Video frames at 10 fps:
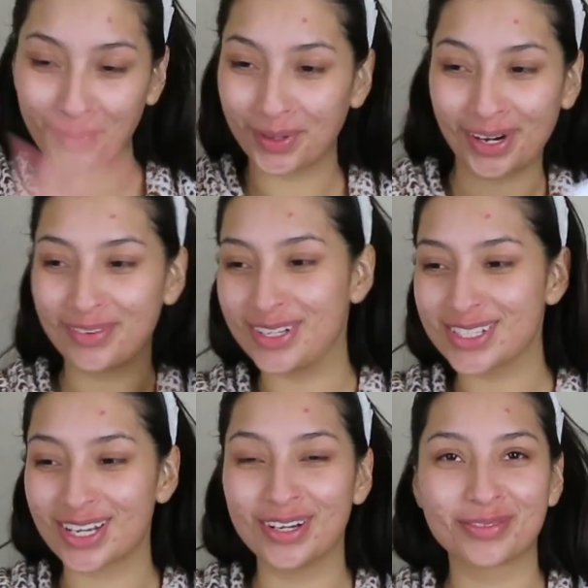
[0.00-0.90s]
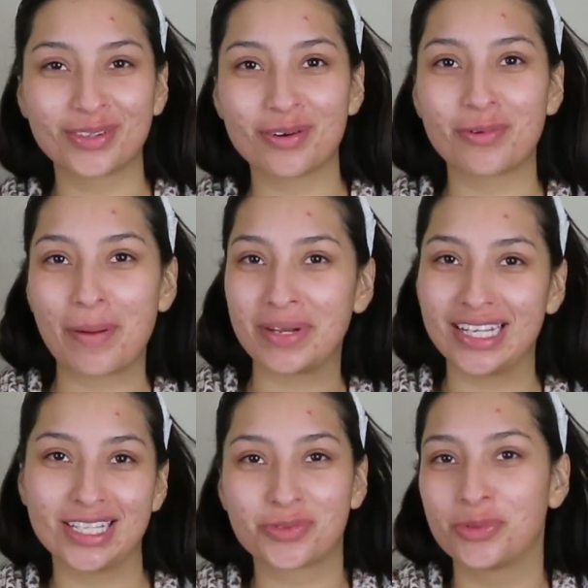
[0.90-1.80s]
whatever it's called,
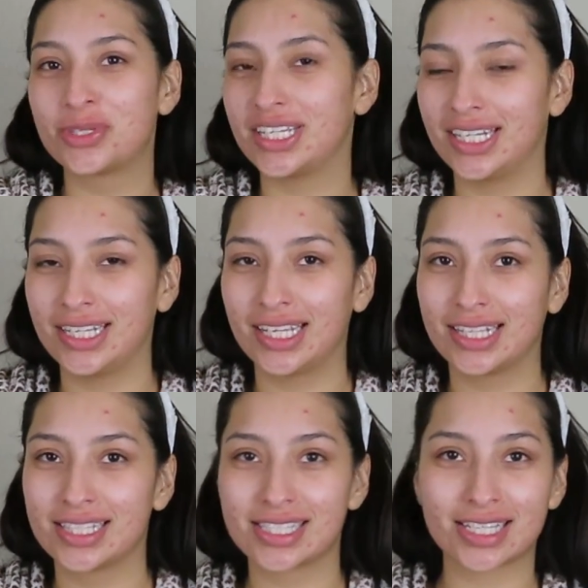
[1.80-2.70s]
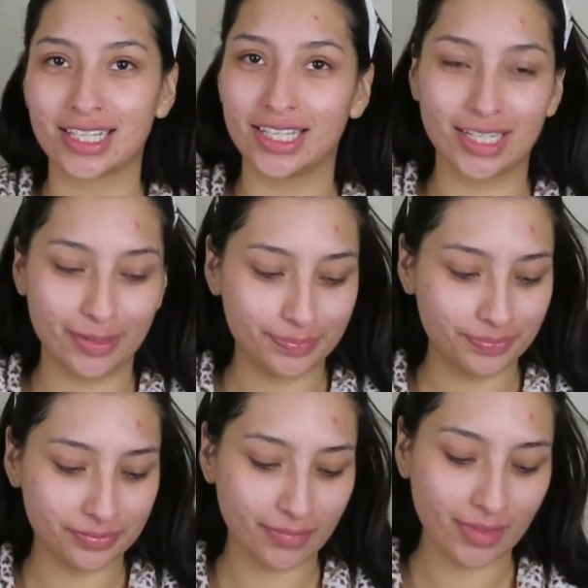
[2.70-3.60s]
remedies, routines, you know,
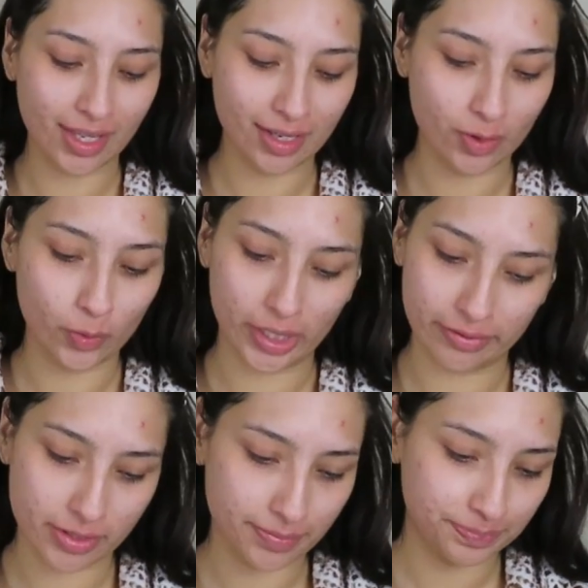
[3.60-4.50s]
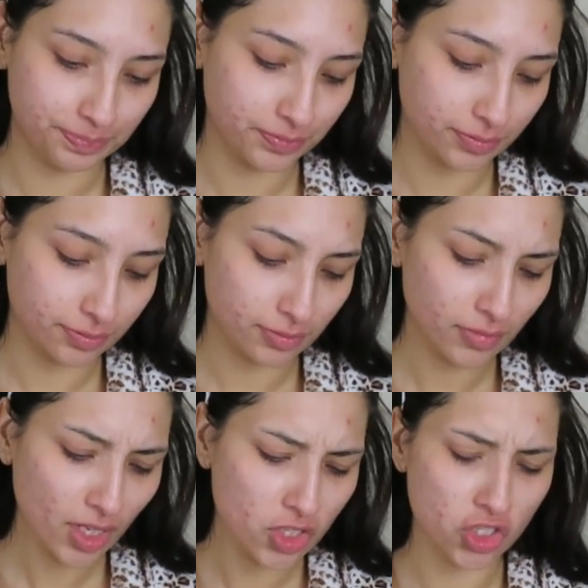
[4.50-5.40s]
what else.
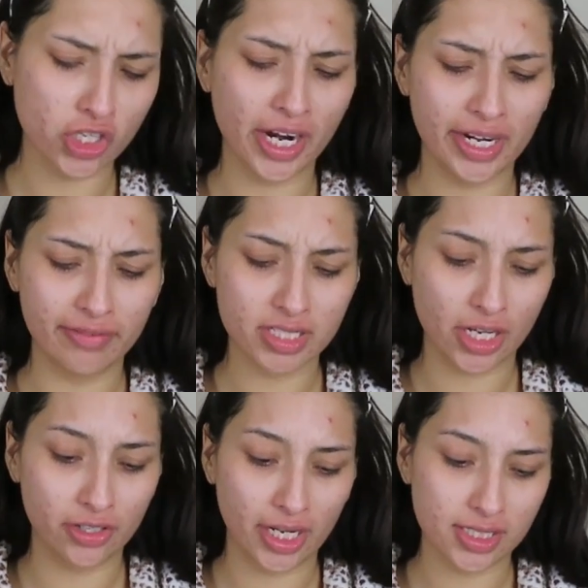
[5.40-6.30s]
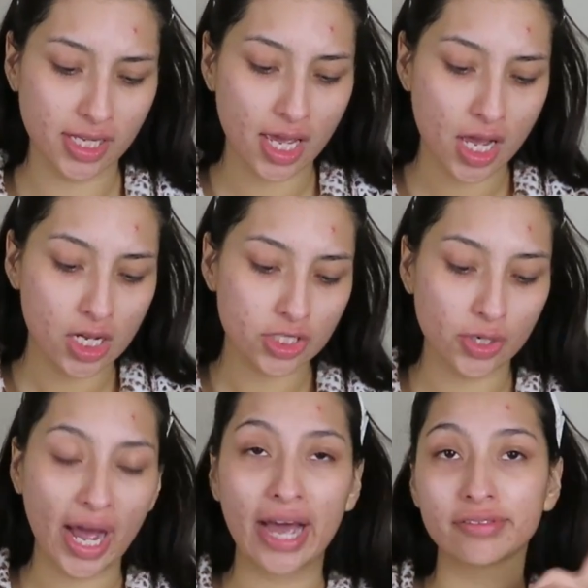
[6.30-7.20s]
Sorry, I didn't even tell you guys.
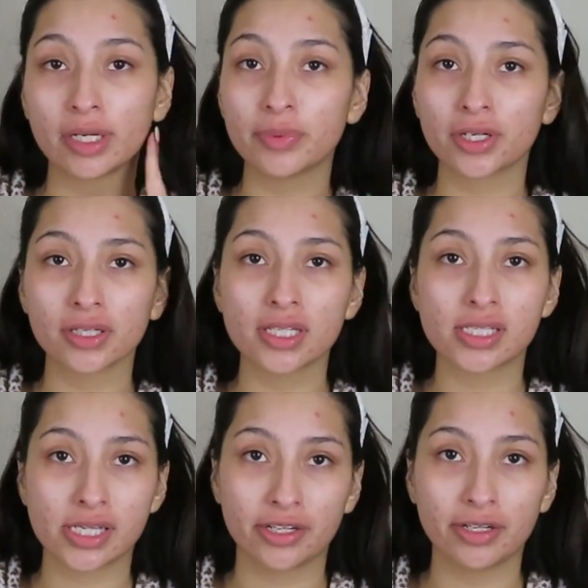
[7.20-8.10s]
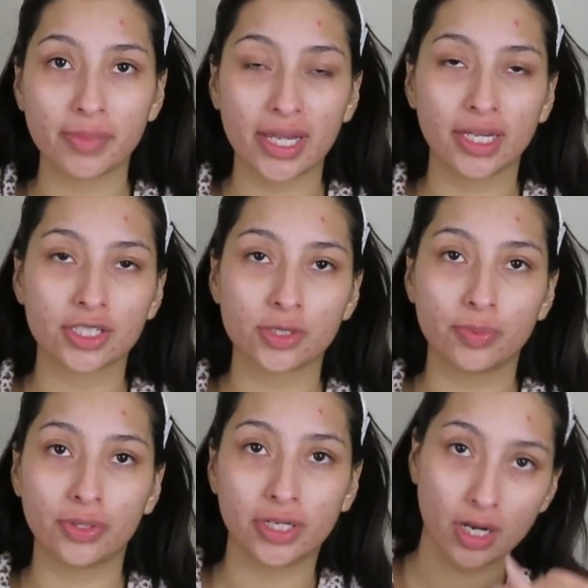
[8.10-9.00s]
So after I put on the serum, I like to
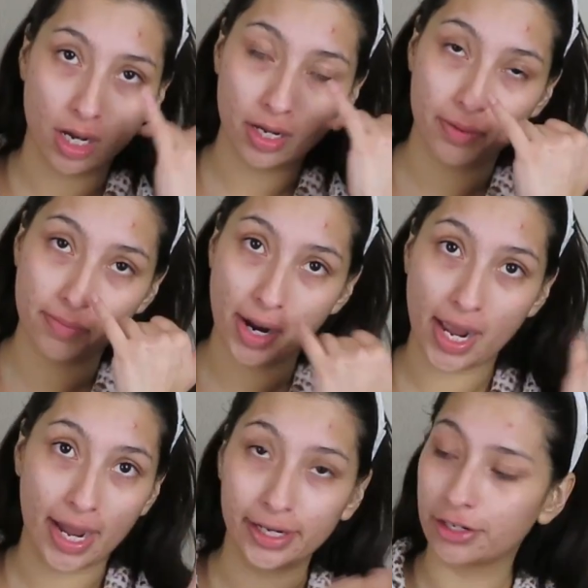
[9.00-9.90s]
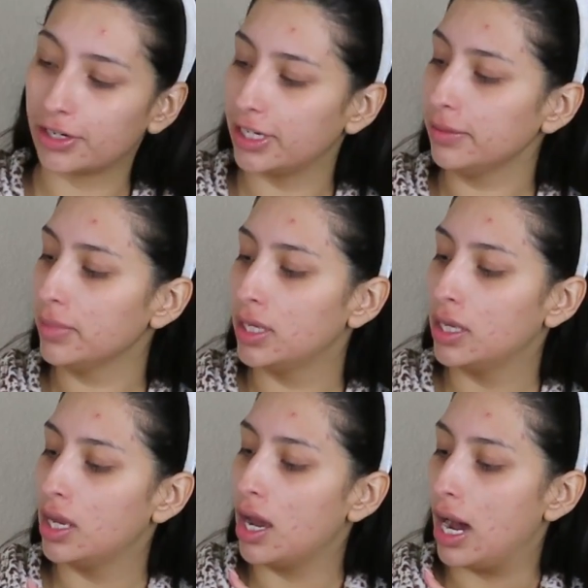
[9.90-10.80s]
put on my eye cream,
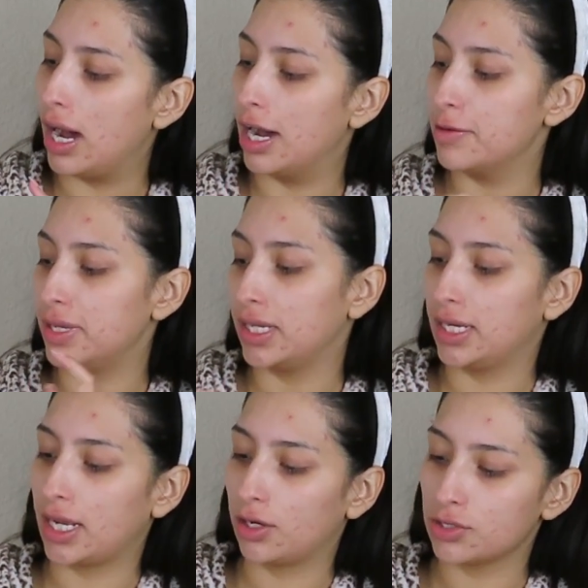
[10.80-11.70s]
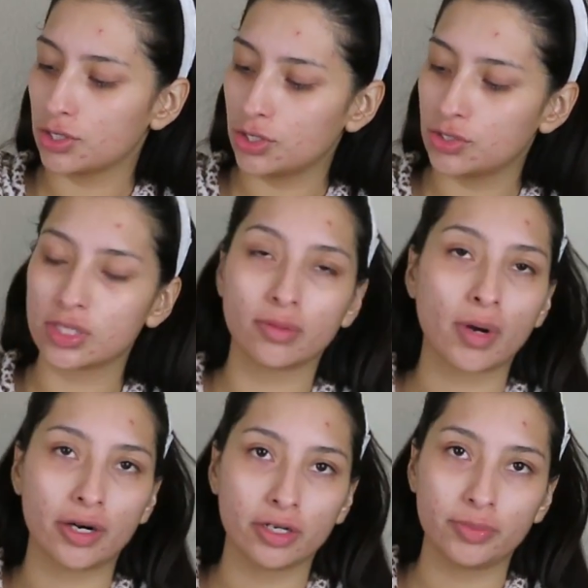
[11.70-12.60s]
and then I also use the
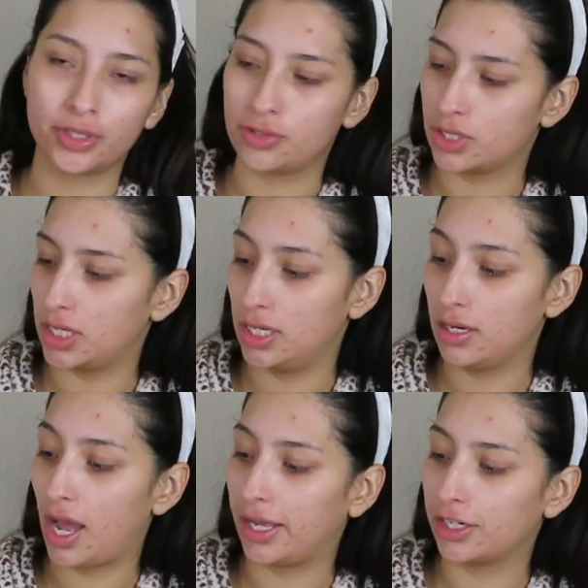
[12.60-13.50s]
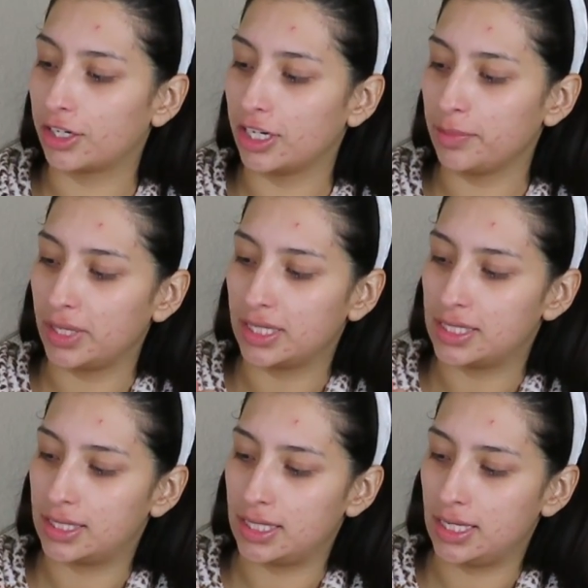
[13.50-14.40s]
Badusce eye cream.
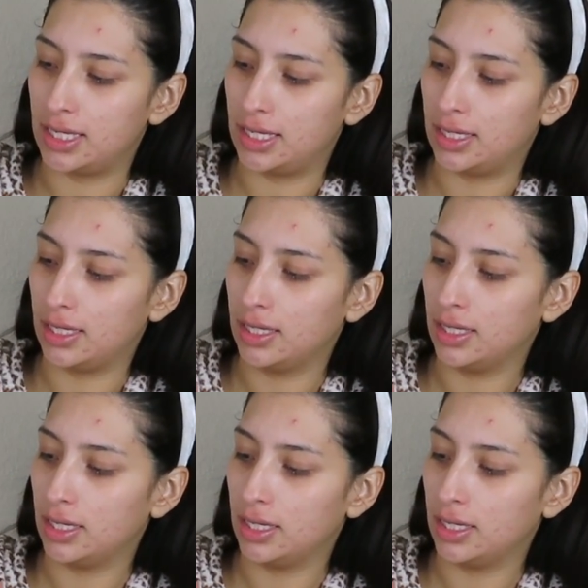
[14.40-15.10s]
It's the